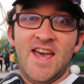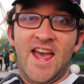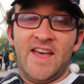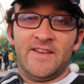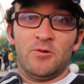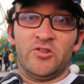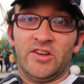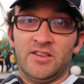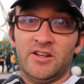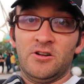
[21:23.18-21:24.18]
And there was
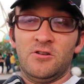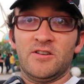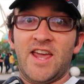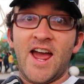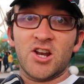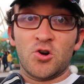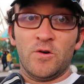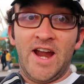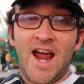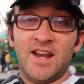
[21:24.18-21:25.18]
a little
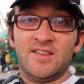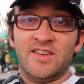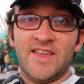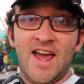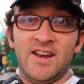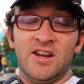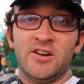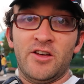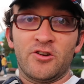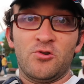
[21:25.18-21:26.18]
category added to that in
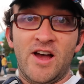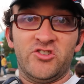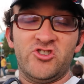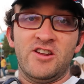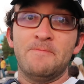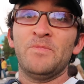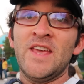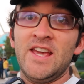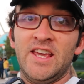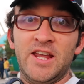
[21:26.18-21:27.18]
another question.
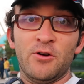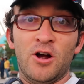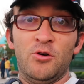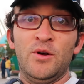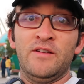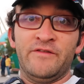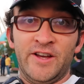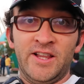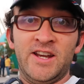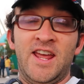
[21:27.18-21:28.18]
Hero,
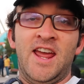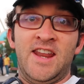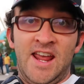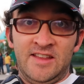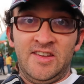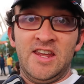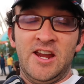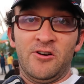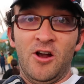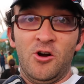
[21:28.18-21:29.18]
villain, and
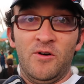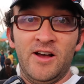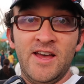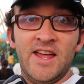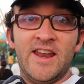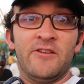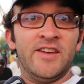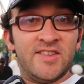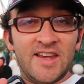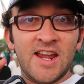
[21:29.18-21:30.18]
anti-hero. Now
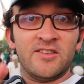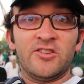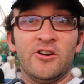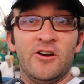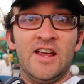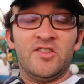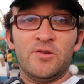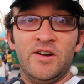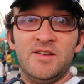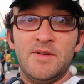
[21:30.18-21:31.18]
this answer is
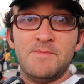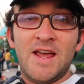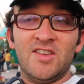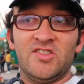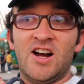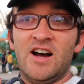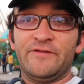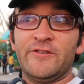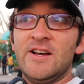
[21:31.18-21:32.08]
going to be based off